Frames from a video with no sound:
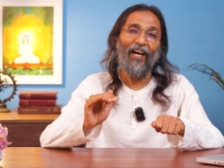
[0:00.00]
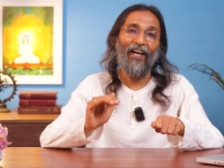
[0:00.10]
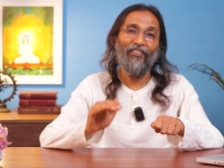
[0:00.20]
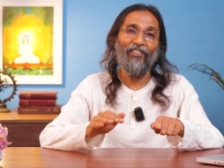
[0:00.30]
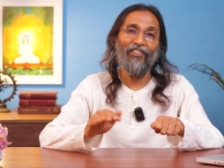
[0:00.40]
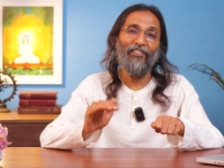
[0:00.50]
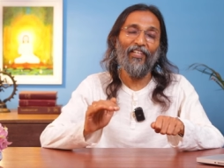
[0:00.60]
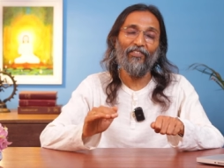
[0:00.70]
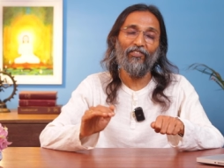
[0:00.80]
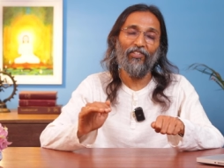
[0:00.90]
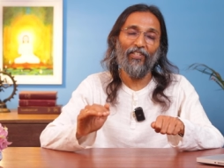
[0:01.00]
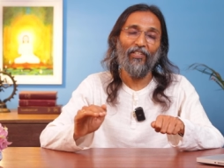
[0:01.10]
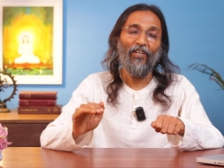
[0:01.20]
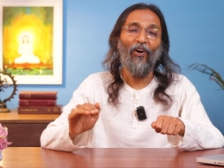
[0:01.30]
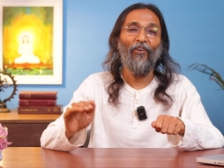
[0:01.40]
at this
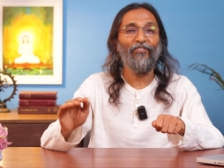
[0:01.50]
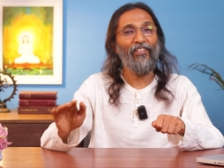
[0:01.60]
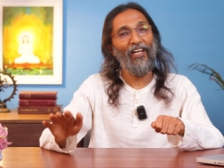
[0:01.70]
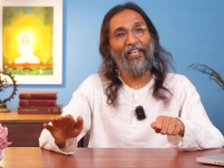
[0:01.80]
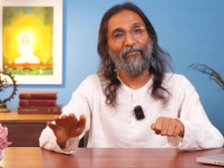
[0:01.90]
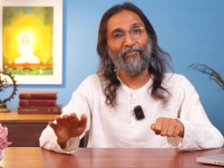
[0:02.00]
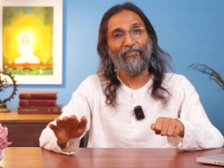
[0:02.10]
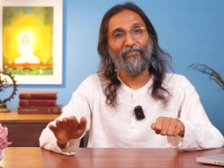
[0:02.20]
juncture of time?